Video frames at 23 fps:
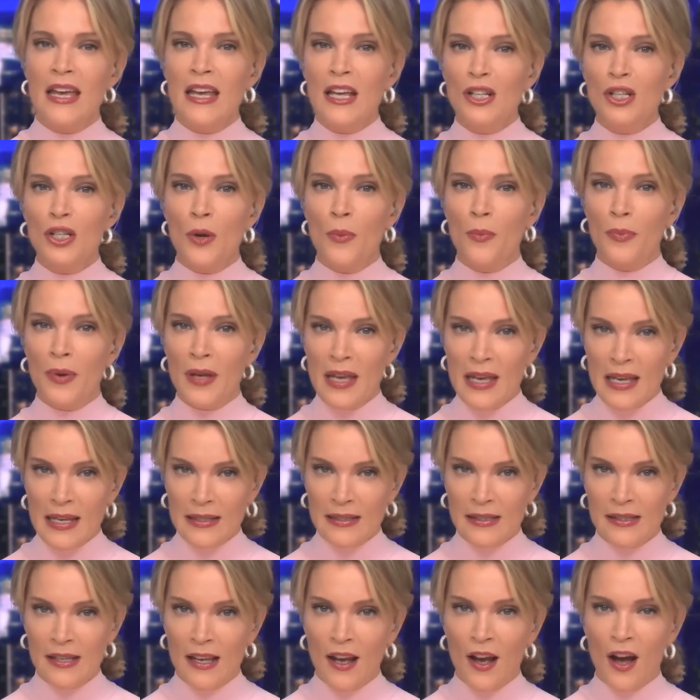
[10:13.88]
Each
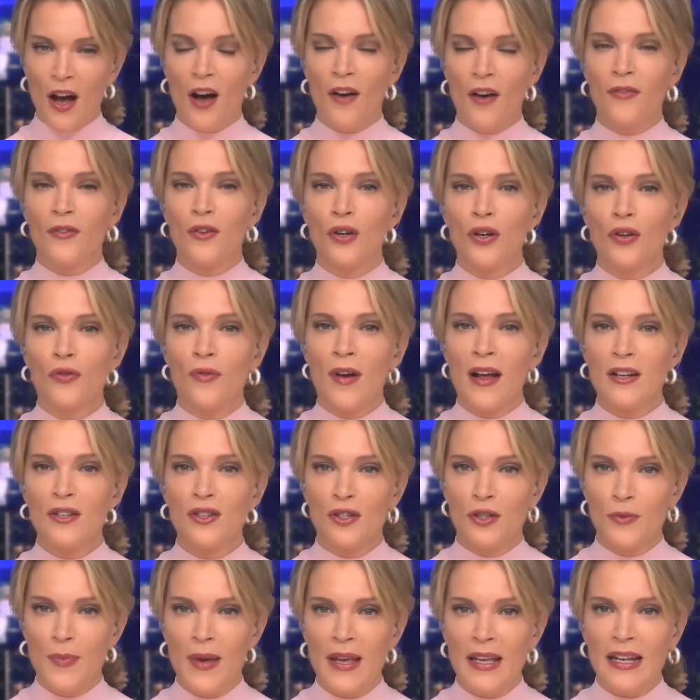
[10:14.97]
piece of Good
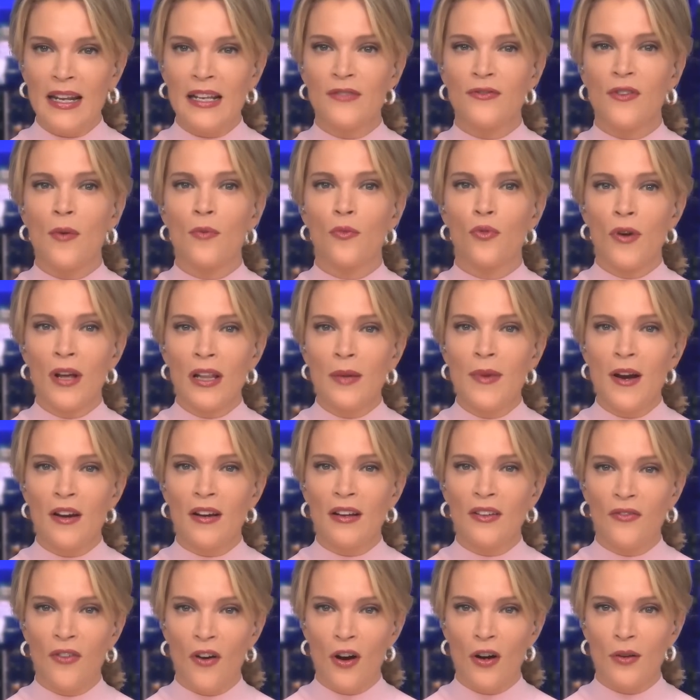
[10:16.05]
Ranchers meat is from real
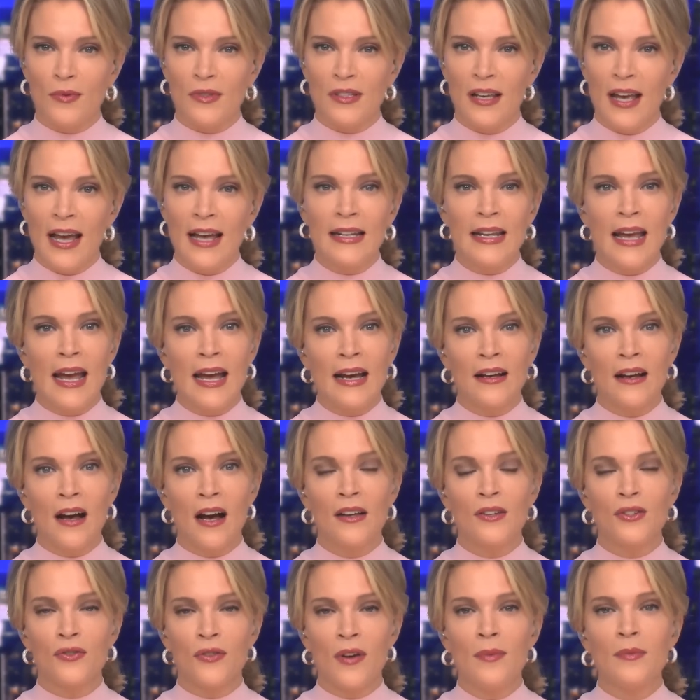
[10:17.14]
American farms and
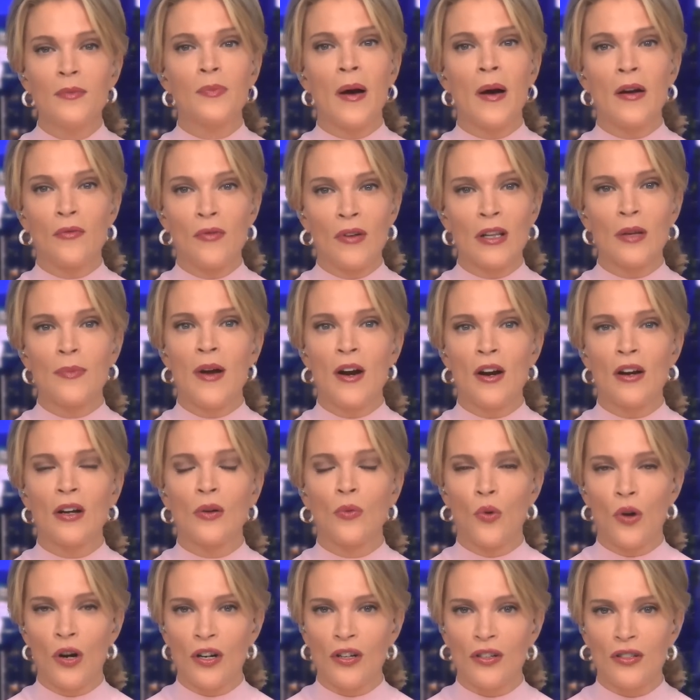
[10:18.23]
hand-cut and trimmed by real
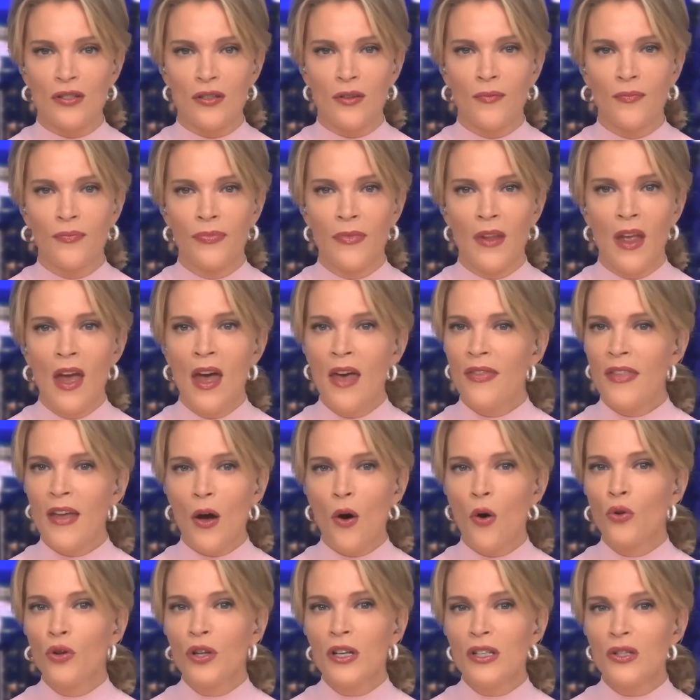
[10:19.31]
American workers. They
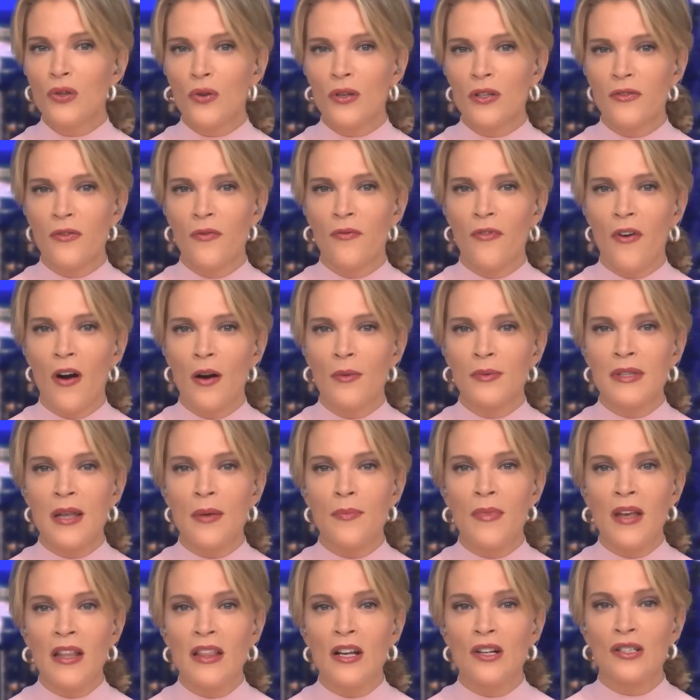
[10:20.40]
only source from farms
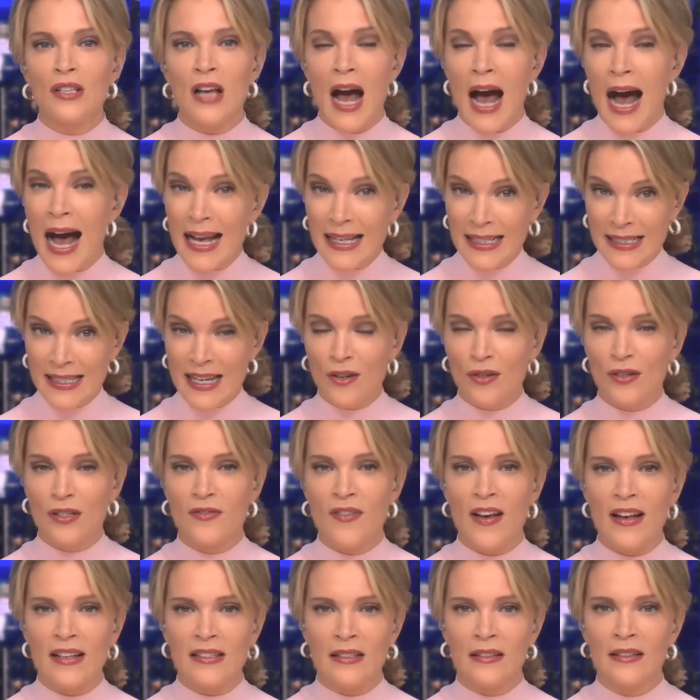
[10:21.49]
that meet their high standards
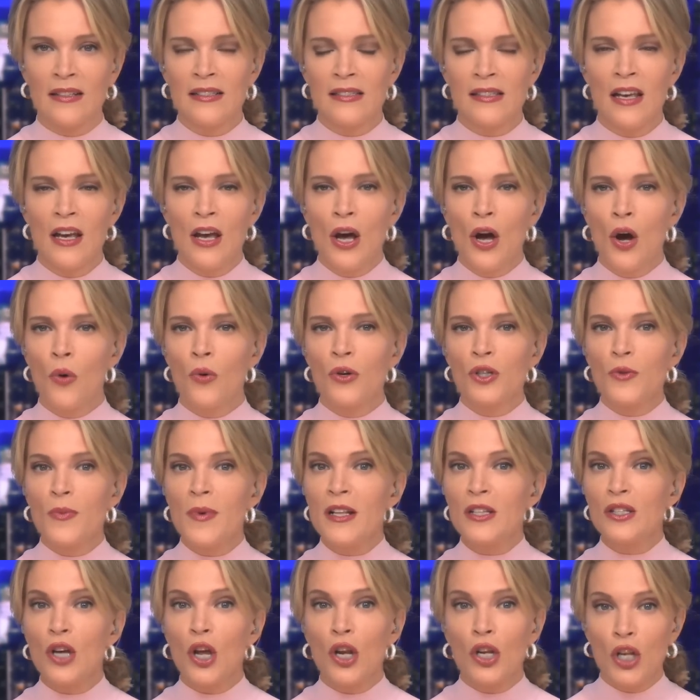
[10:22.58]
of excellence, which
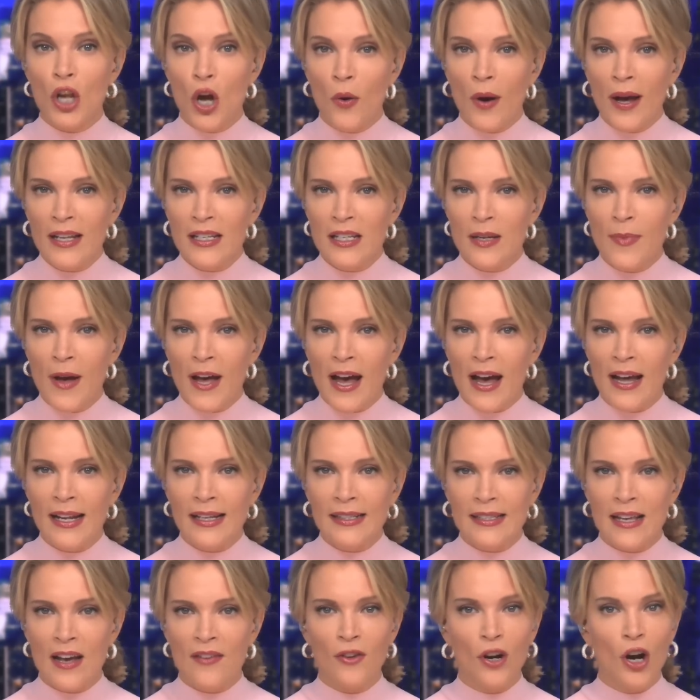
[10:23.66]
means no
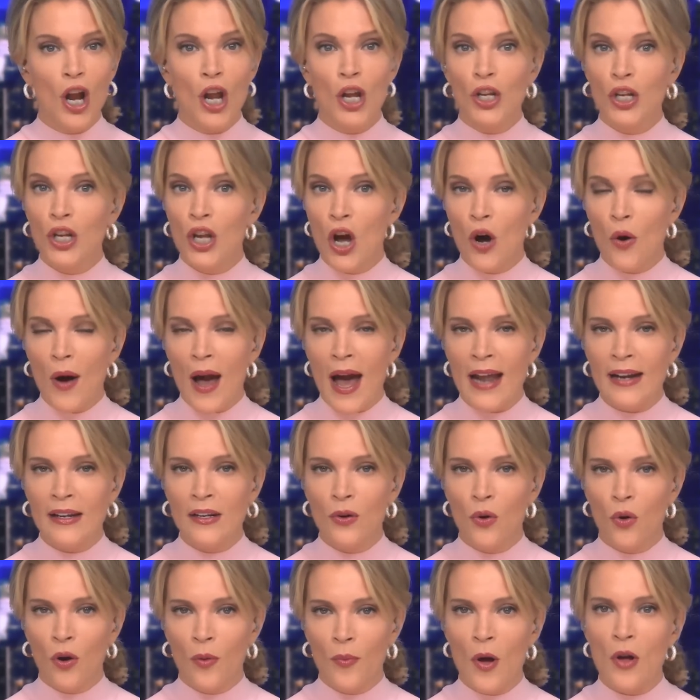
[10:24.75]
antibiotics ever, no
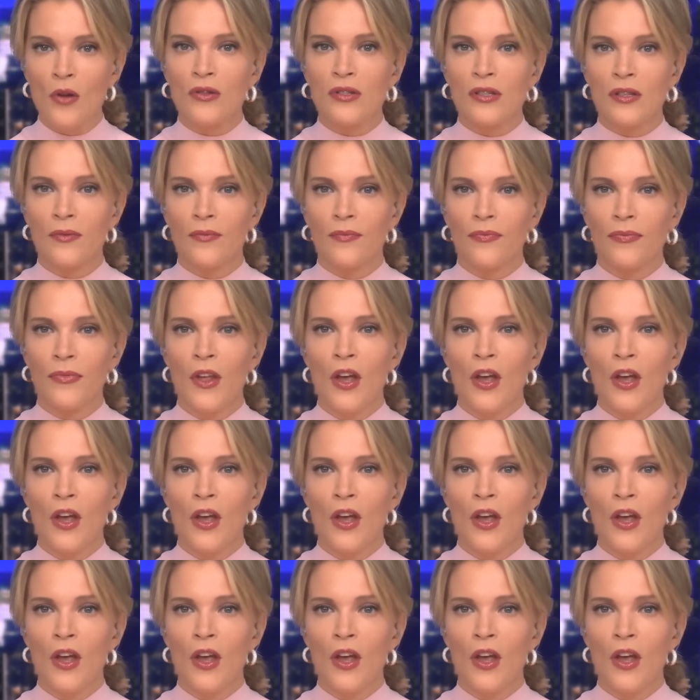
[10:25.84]
added hormones.